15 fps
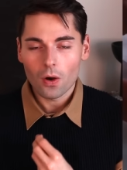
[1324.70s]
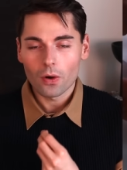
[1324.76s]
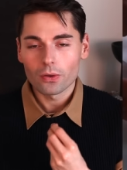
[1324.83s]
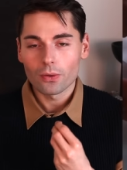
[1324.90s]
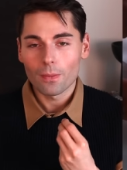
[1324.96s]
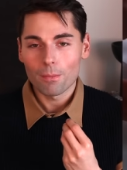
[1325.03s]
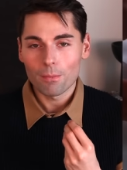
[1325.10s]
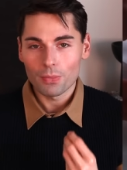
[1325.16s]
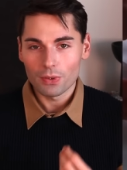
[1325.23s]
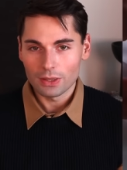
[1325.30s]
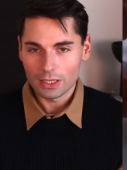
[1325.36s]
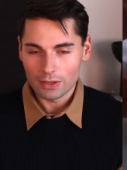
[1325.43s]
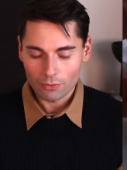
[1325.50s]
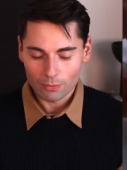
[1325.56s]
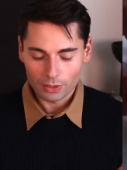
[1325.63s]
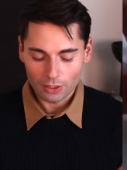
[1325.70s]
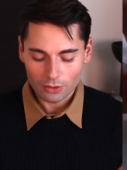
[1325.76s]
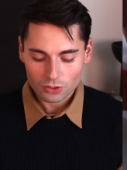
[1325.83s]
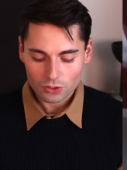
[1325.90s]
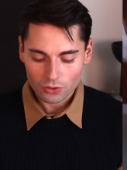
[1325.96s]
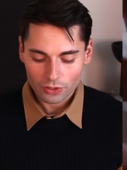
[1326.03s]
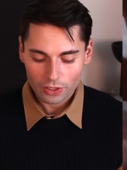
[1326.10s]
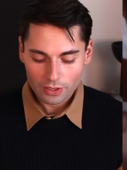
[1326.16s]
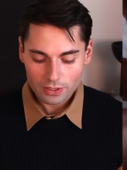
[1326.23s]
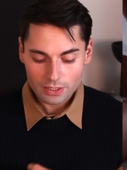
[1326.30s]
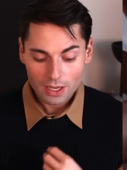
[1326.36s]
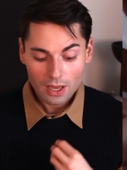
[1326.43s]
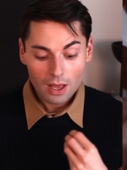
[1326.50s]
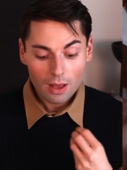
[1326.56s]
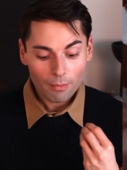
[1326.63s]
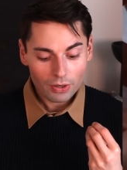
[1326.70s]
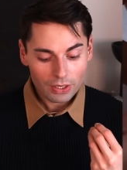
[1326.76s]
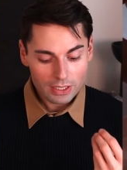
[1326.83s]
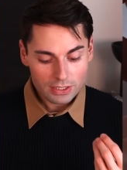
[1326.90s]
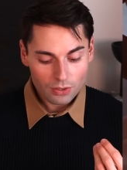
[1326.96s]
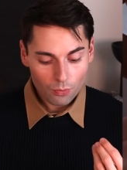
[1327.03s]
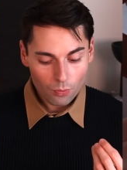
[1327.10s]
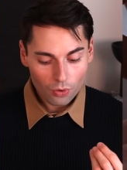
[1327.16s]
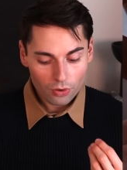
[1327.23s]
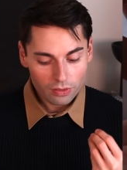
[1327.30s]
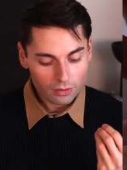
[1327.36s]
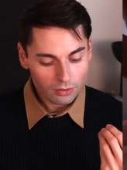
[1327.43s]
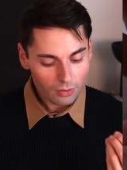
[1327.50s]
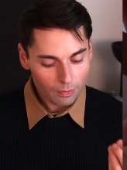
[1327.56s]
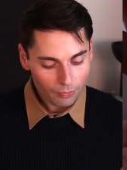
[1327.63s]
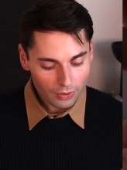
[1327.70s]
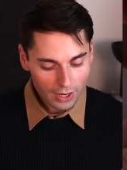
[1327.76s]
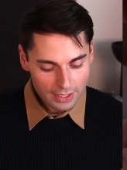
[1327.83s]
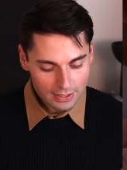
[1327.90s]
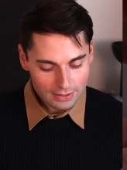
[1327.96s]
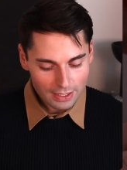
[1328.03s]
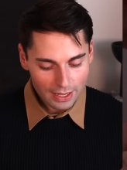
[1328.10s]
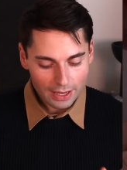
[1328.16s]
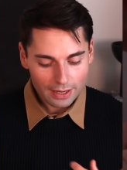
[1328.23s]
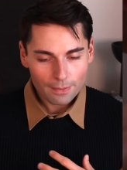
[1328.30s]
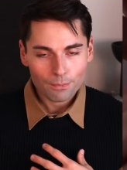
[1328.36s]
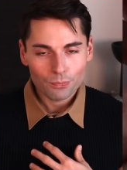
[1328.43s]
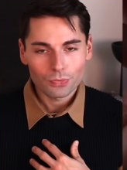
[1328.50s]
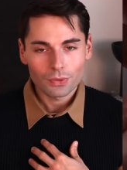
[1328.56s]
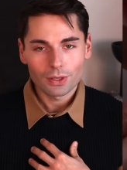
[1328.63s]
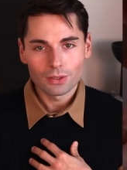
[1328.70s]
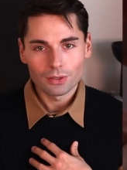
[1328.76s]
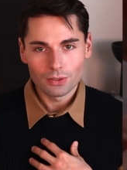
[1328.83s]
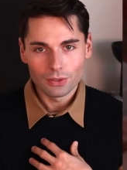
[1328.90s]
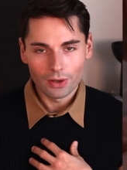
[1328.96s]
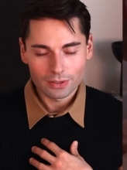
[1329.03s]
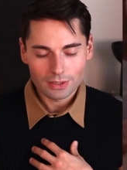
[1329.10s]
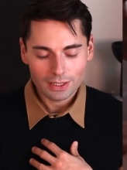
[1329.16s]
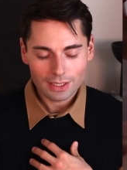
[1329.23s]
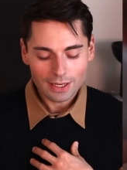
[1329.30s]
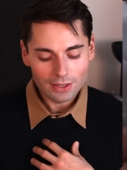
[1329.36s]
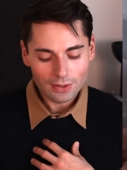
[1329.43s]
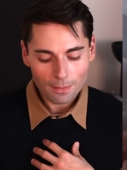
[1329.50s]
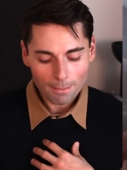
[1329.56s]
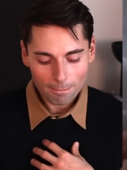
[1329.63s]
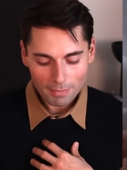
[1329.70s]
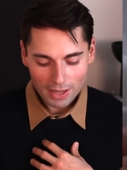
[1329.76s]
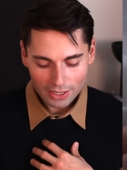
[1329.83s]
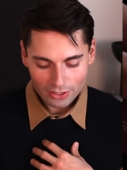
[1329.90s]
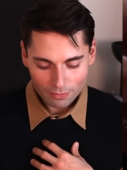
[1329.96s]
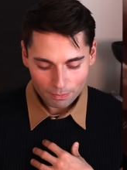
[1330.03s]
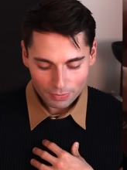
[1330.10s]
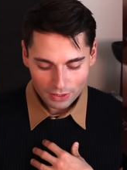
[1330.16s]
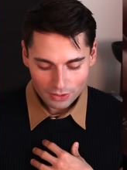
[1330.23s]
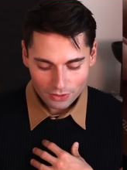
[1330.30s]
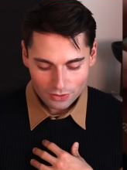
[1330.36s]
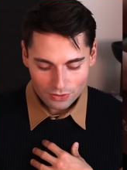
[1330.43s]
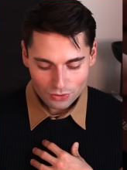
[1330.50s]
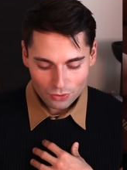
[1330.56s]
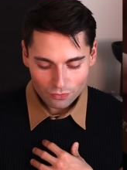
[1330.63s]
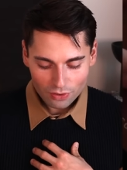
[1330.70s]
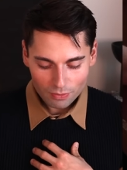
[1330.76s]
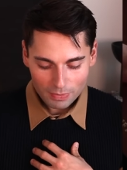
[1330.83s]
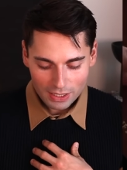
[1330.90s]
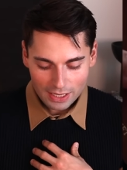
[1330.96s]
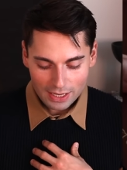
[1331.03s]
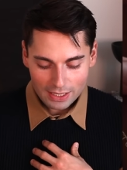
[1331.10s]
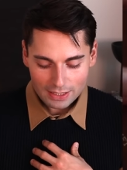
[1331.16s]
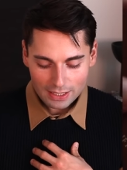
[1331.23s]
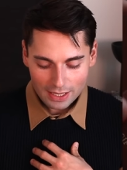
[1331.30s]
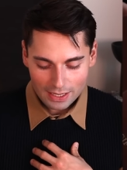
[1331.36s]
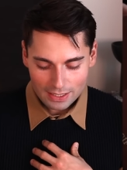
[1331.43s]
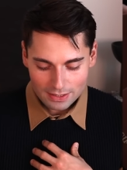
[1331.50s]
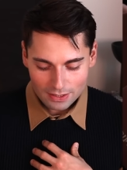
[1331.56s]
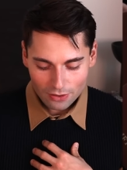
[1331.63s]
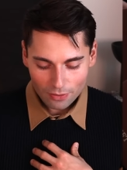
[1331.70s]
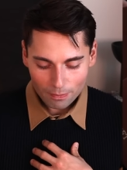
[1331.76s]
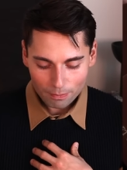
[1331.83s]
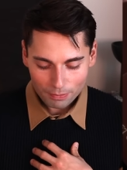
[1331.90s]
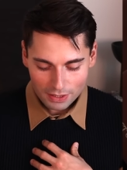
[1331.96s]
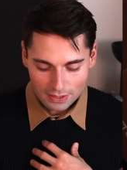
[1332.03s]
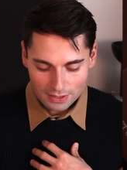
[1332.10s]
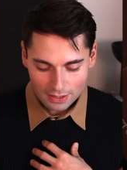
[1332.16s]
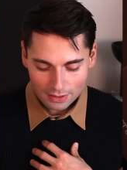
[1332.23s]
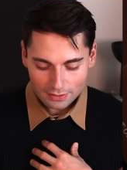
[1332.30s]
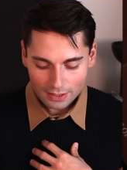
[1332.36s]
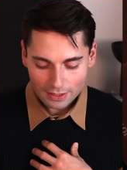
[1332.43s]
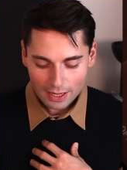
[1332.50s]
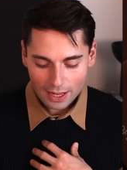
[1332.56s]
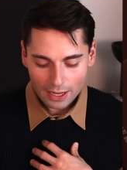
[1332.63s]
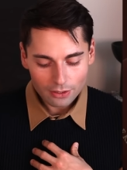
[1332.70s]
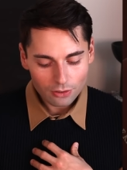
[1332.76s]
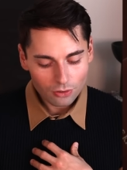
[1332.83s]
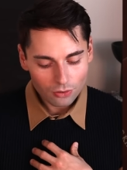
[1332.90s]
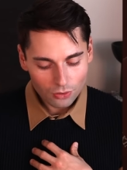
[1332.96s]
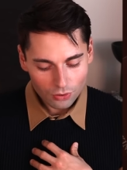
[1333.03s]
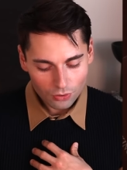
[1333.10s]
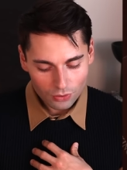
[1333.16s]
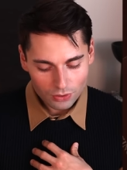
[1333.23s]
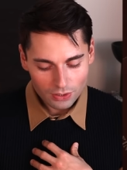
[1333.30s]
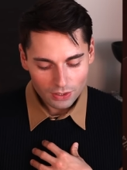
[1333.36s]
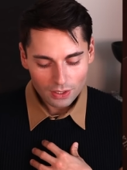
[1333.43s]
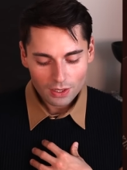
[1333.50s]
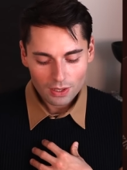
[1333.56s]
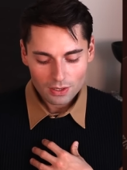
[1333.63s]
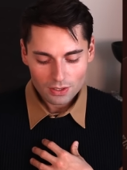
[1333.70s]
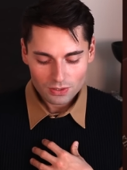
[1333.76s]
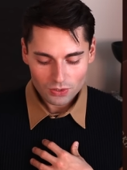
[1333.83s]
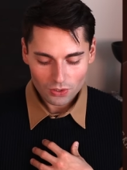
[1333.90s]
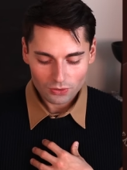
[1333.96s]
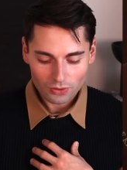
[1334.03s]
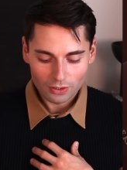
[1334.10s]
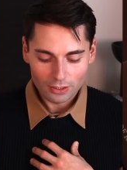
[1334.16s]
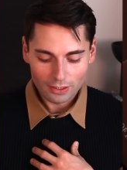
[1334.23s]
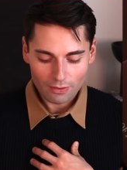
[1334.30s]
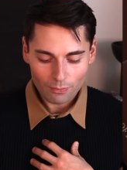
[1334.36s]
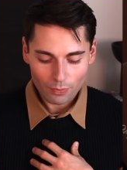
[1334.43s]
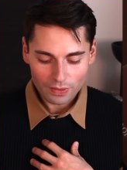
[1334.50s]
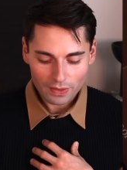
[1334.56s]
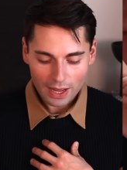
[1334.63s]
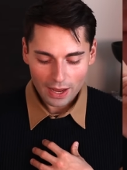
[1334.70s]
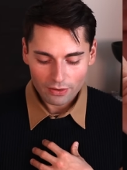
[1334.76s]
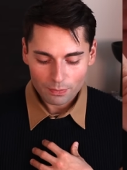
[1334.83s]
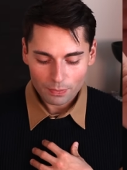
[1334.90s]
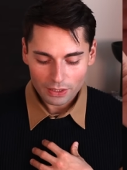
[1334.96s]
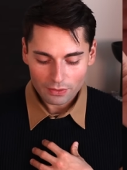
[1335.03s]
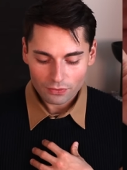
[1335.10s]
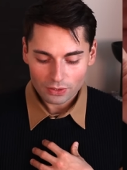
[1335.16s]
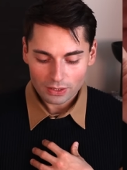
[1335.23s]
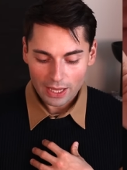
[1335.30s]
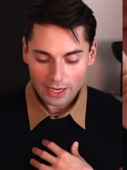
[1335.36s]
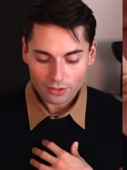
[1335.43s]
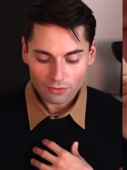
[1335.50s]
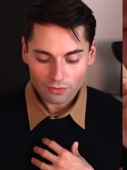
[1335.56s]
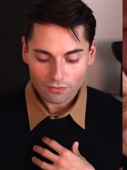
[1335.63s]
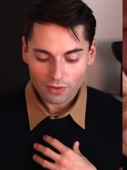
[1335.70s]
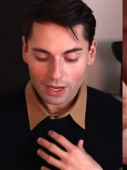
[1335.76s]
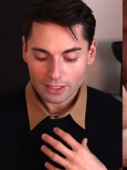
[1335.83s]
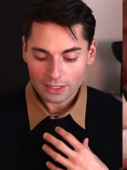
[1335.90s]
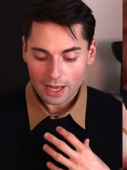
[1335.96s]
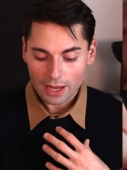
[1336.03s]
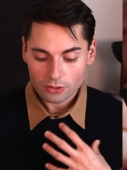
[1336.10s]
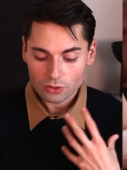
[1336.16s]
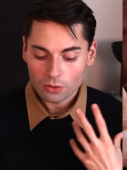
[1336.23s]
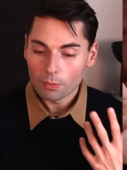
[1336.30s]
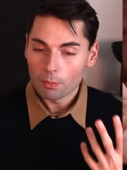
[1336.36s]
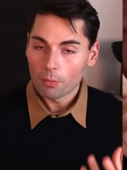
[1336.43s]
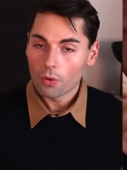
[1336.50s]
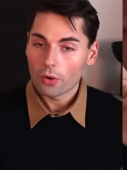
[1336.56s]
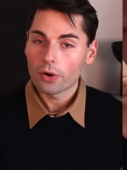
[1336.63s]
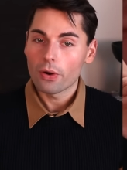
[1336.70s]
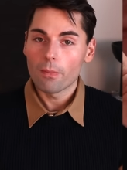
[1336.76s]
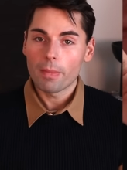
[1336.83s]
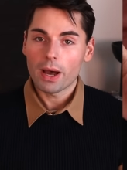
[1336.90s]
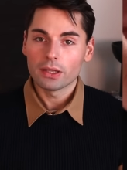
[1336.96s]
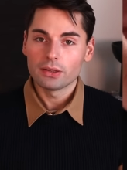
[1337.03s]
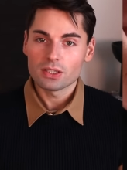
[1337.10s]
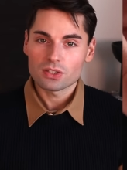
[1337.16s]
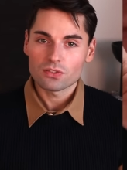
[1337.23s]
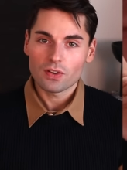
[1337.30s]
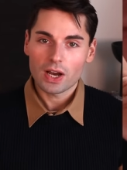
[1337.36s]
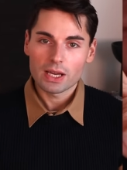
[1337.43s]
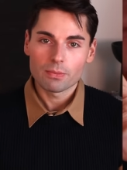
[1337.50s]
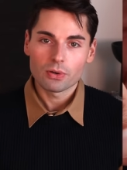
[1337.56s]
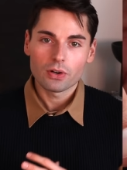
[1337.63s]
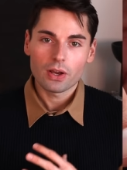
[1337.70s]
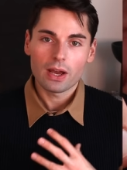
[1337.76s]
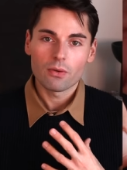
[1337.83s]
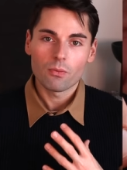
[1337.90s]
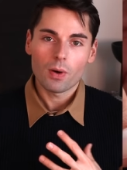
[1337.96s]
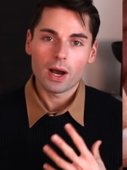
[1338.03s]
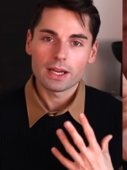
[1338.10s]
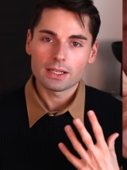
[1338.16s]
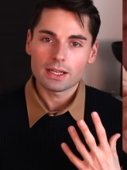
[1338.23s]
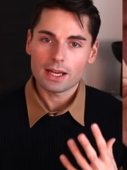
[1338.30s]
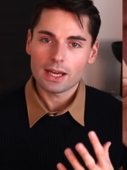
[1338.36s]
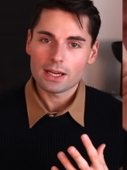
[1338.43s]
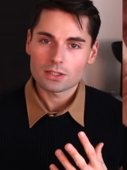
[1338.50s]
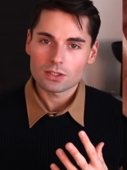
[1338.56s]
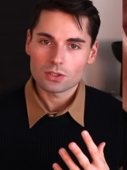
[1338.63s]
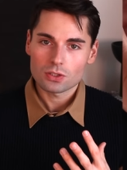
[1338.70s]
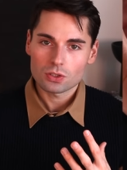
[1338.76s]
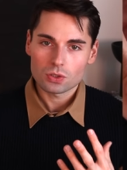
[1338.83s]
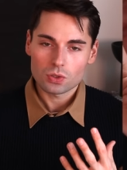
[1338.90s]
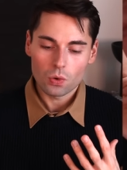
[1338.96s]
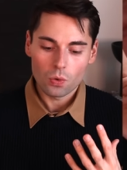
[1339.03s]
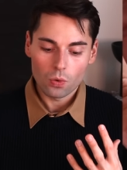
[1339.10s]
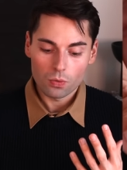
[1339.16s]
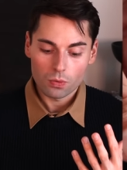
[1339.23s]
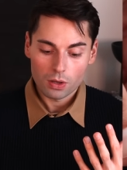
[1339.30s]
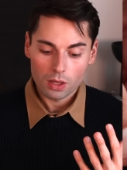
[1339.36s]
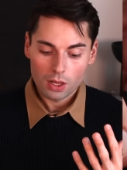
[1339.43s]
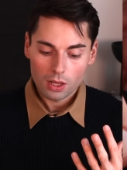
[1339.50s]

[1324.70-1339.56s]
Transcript: unbelievably luxurious, but is it worth the price tag? Not in my opinion. So for me, it is a piece that I could certainly live without. But if you'd like to find out more about this fiber and why it is so